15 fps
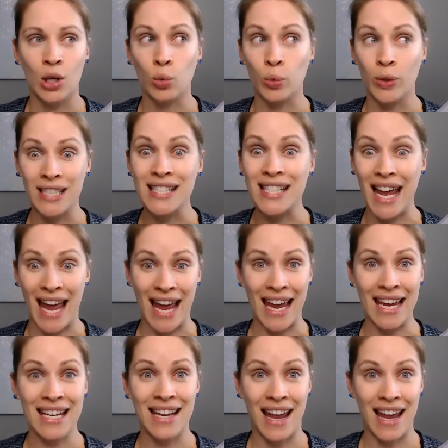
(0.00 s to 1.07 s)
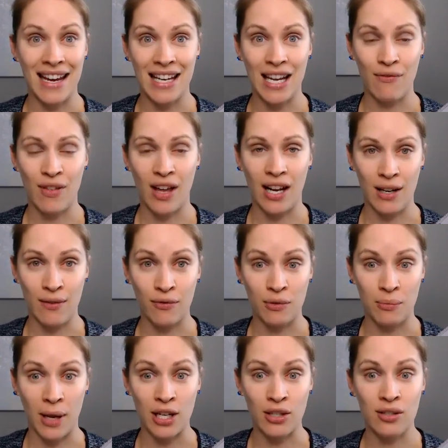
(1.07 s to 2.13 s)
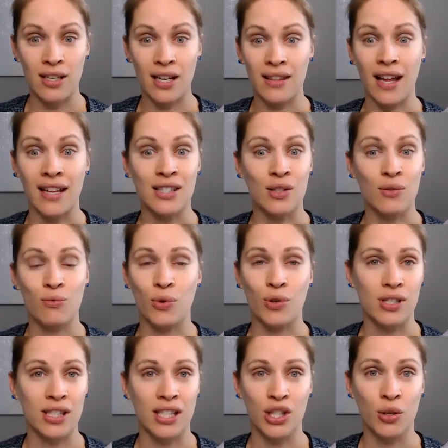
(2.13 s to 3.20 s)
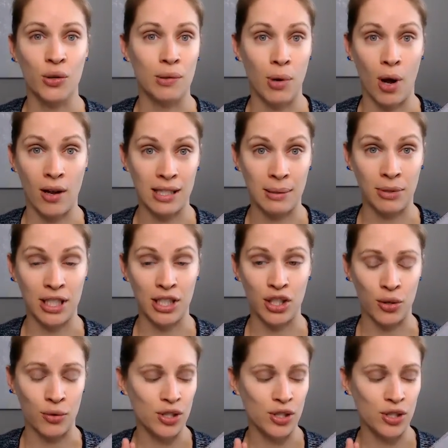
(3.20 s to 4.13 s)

retain any of that information and that's the worst thing you can possibly do.